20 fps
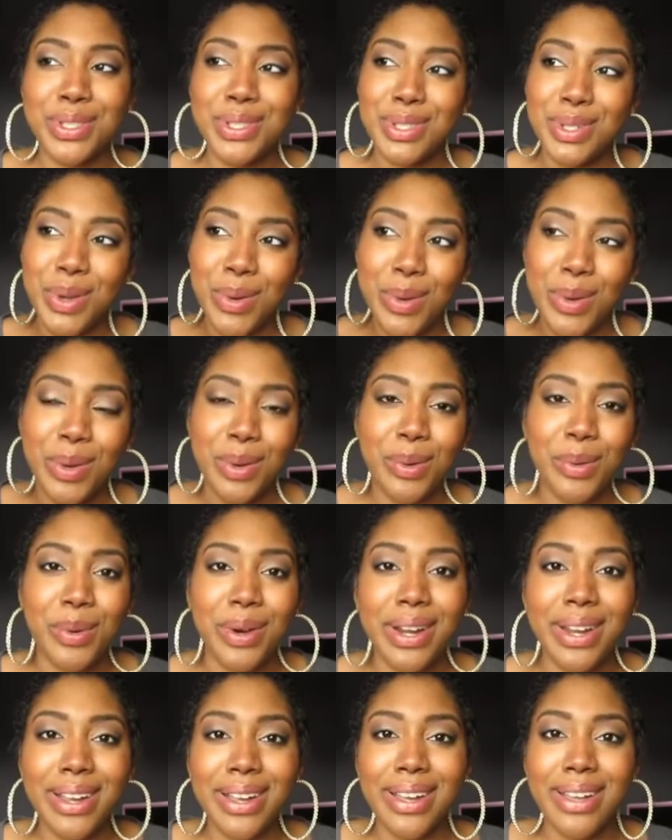to going to
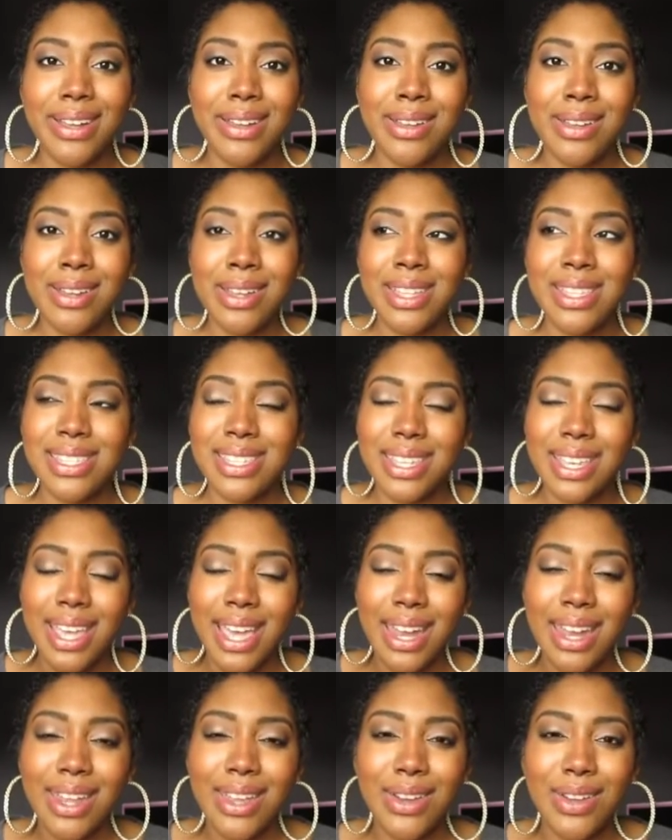work, to
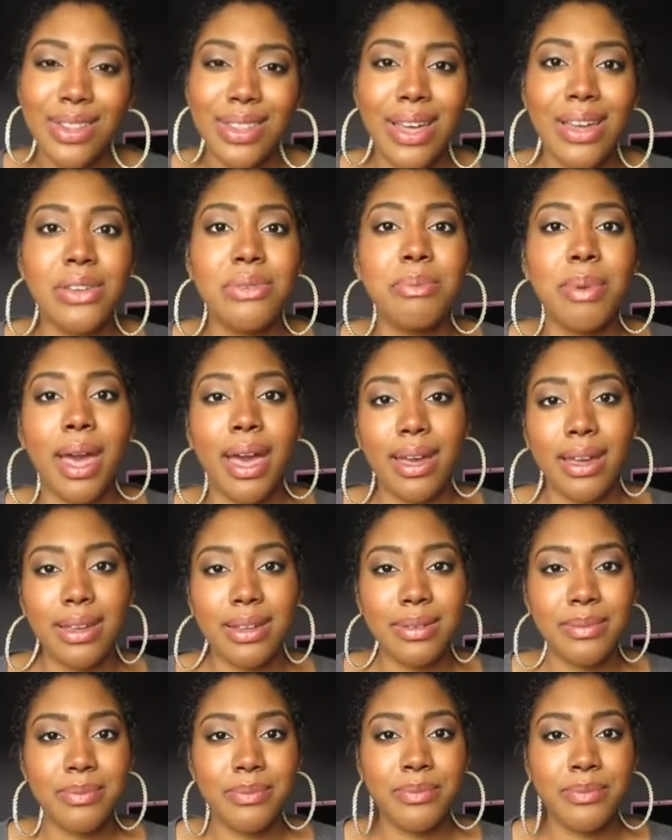getting your life back.